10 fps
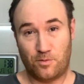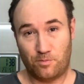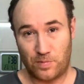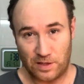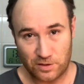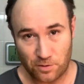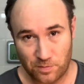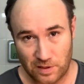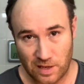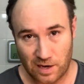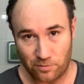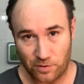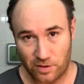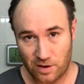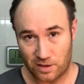Please don't be late
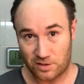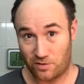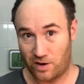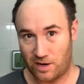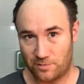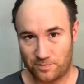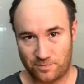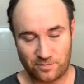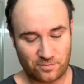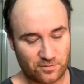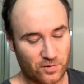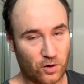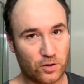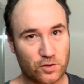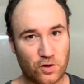with the next 3,
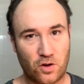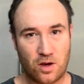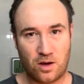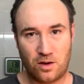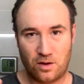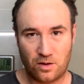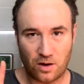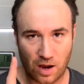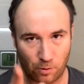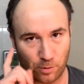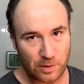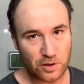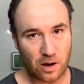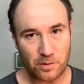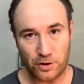because I will be
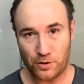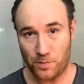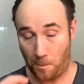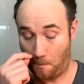timing you,